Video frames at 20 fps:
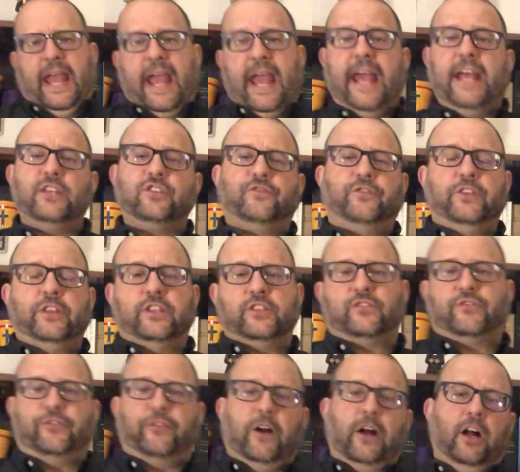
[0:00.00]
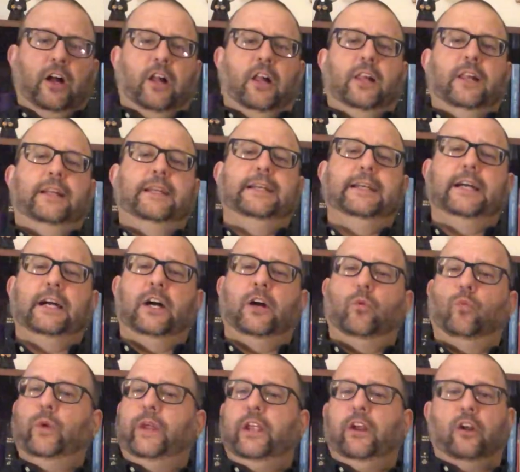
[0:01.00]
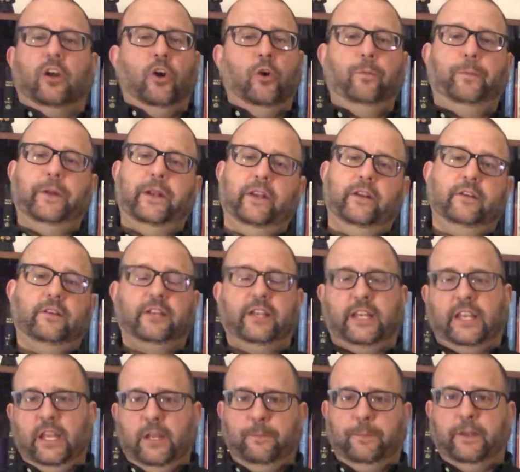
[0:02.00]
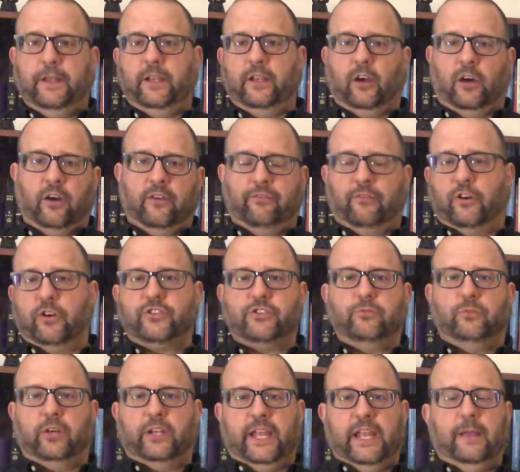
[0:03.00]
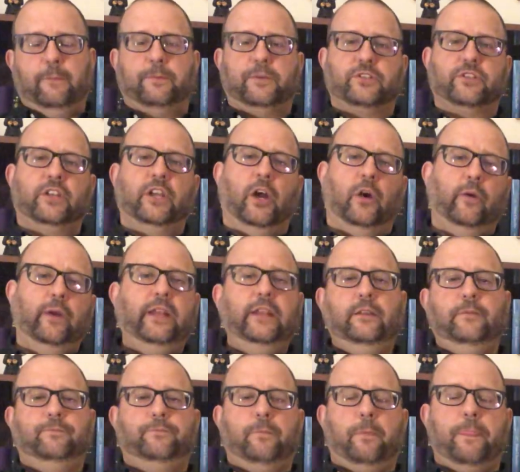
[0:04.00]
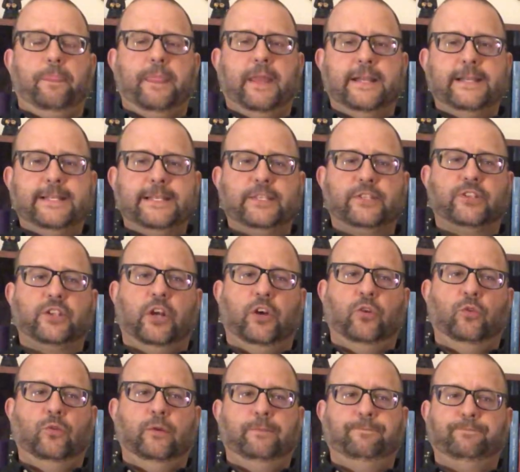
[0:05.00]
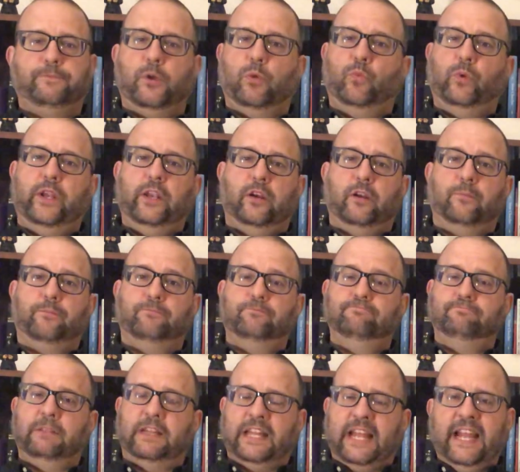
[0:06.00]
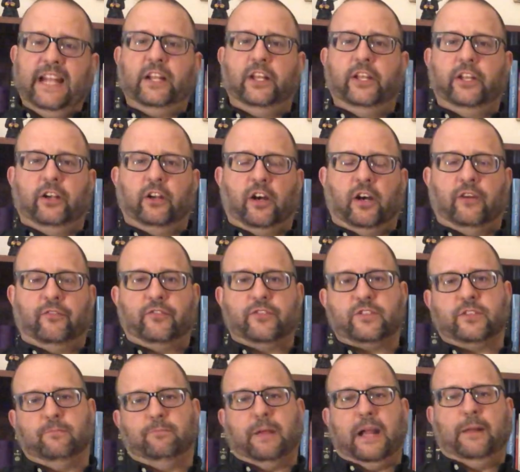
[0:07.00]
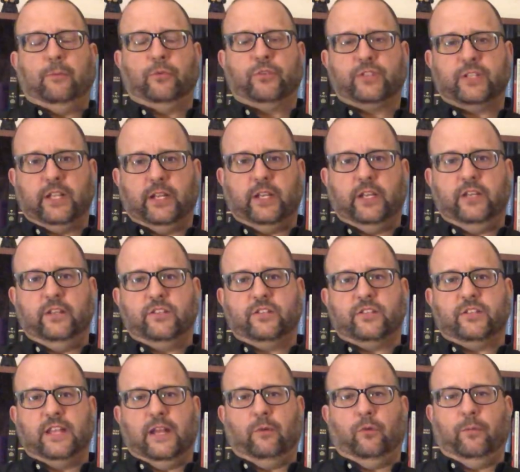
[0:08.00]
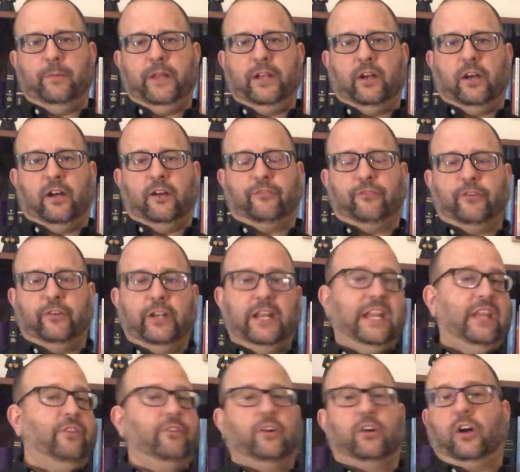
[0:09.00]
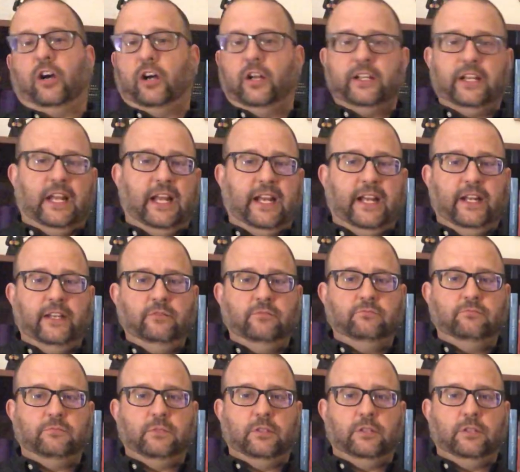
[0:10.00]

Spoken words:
As for this fall, we are open to keeping our virtual campus going. So we are likely going to offer some Bible studies that will be offered either online,